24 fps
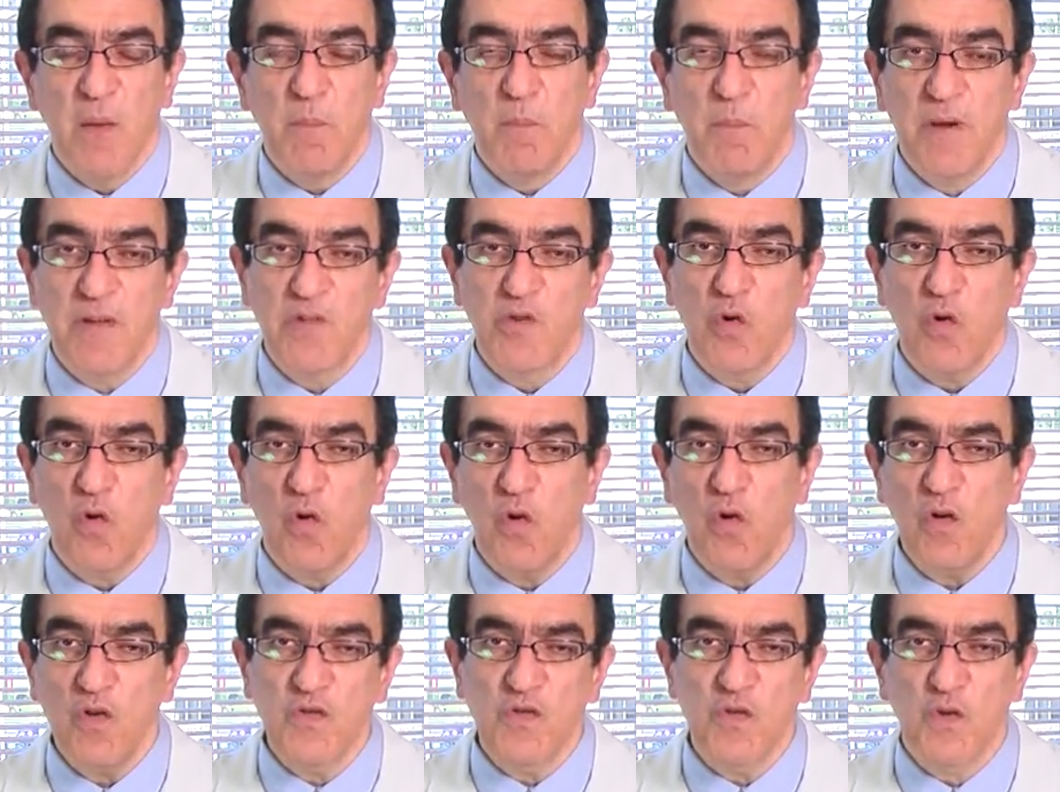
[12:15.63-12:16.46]
but
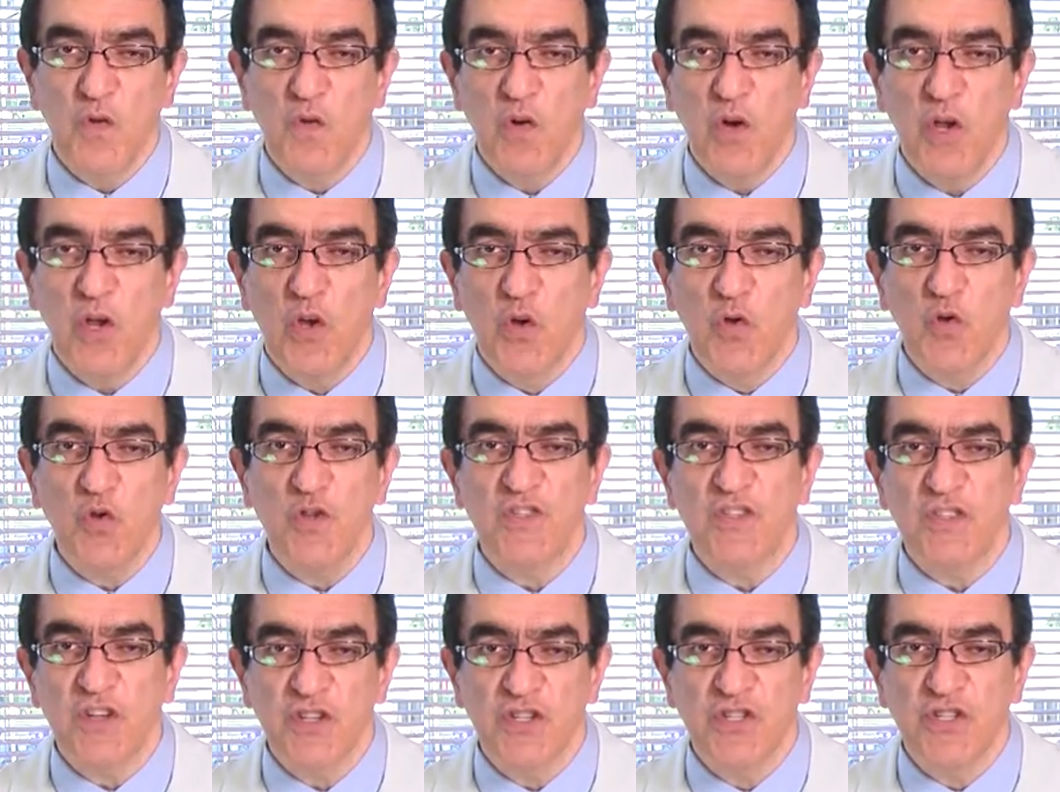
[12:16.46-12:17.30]
also could
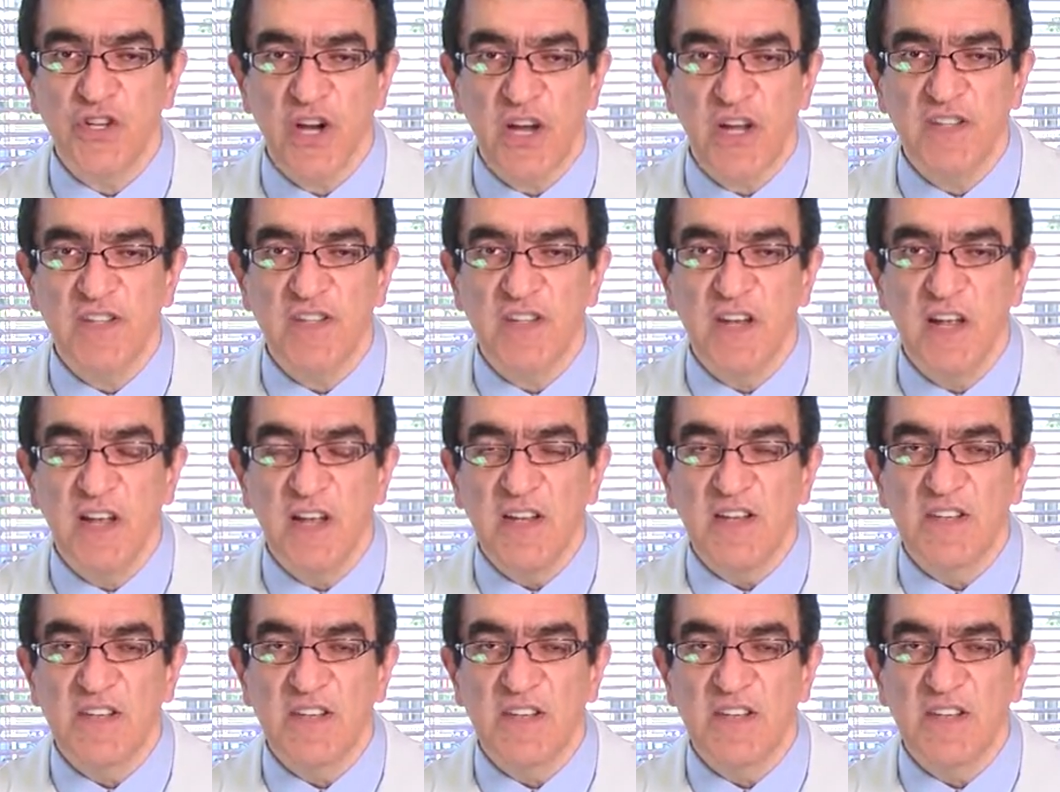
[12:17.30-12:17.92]
suggest